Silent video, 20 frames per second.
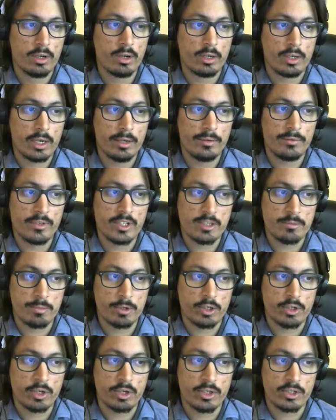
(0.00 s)
Okay, that's
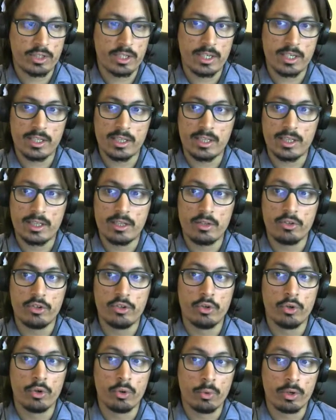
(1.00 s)
because
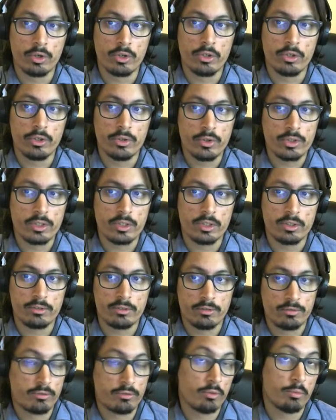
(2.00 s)
you don't want to use it
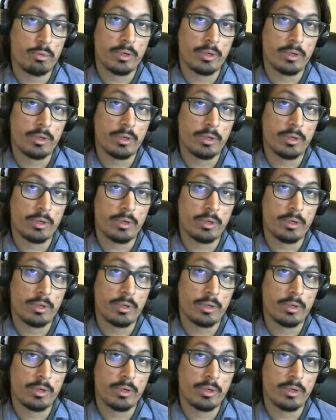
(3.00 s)
to